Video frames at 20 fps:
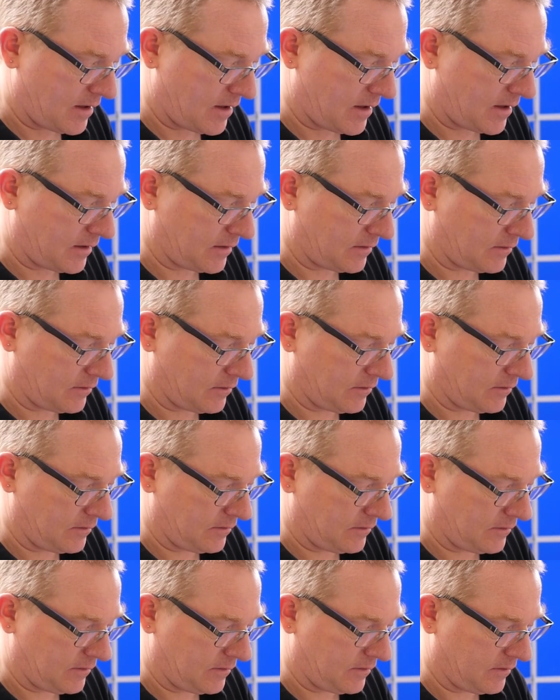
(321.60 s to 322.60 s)
and I
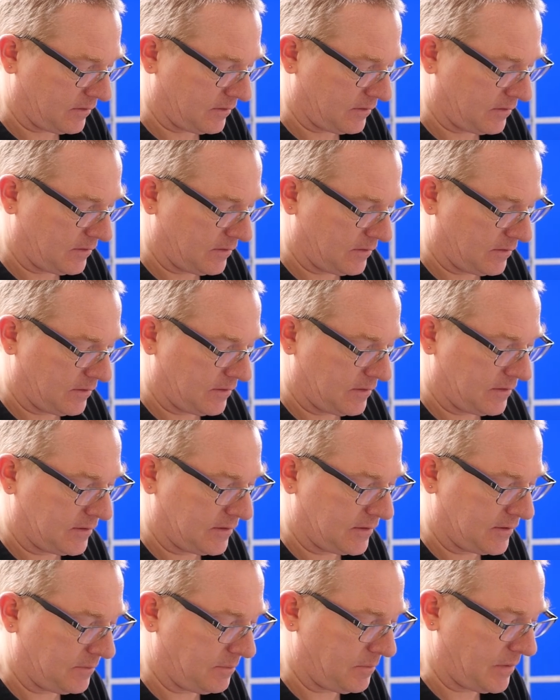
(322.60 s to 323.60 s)
can
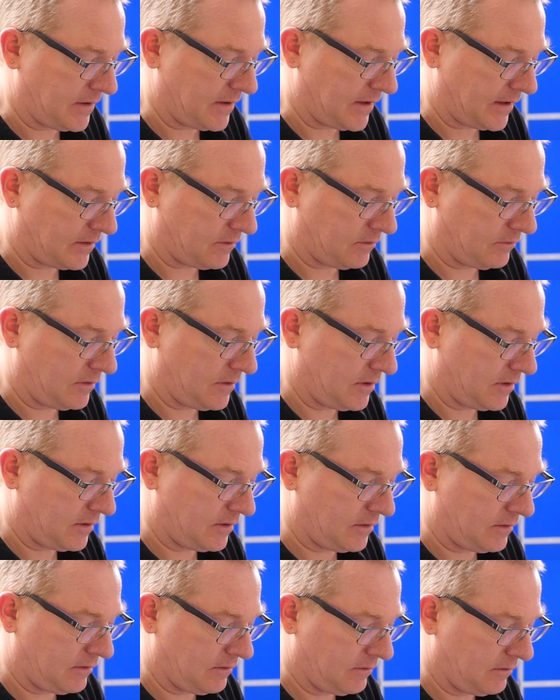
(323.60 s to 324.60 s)
spin that on
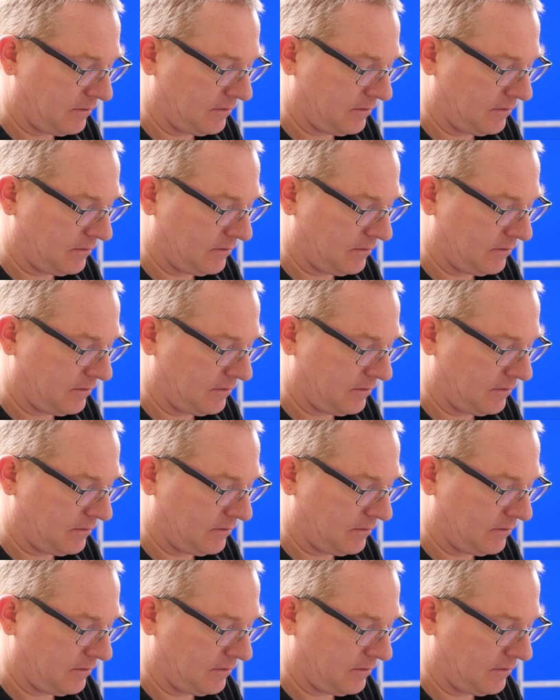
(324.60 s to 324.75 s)
there